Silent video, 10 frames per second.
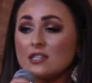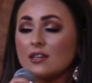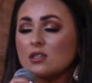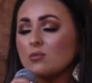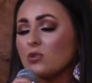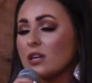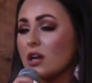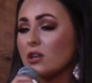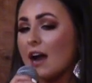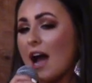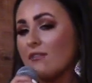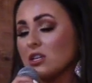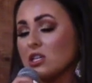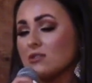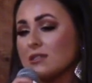and exploring other
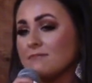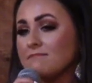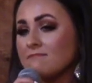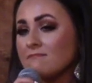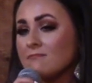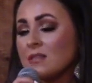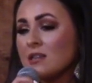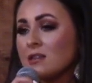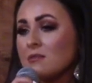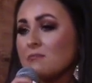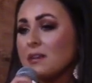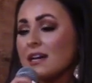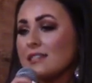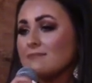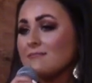avenues.
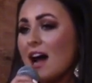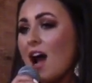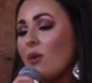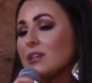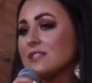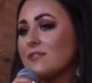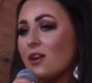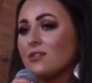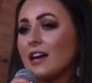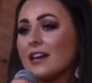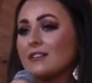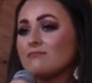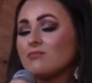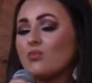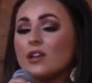But I always felt like
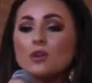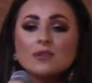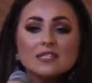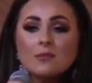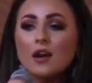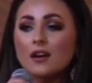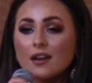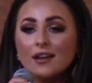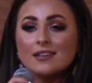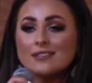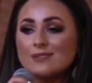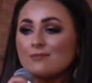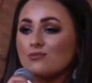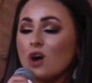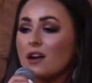whether Miss America
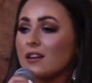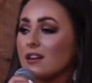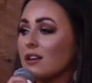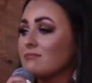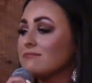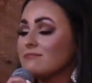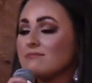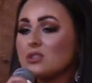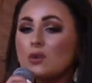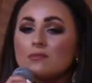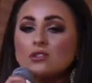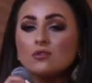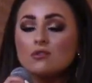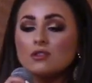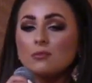is rocking her
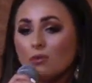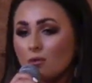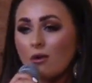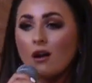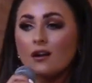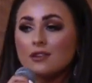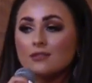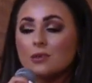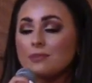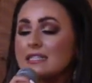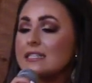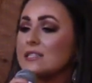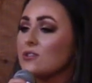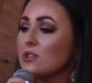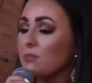swimsuit on the boardwalk or
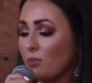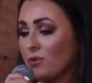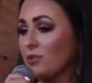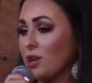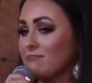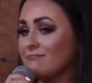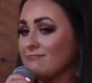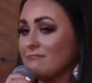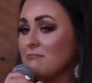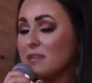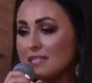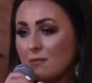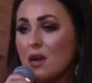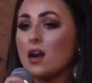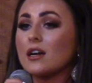business suit in the boardroom, Miss
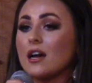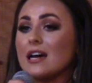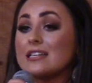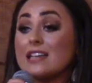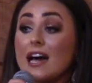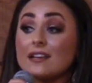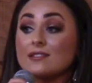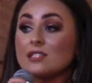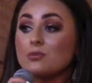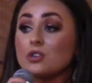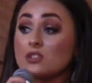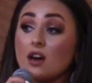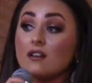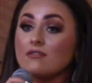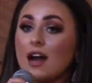America is excellence
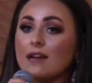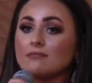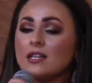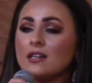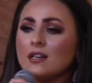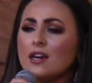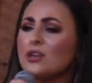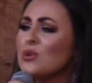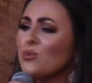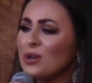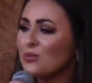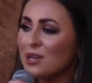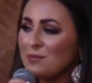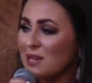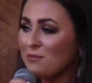personified. And who wouldn't
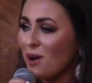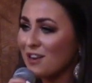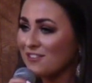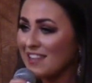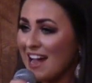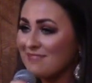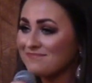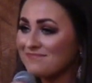want to be a part of that?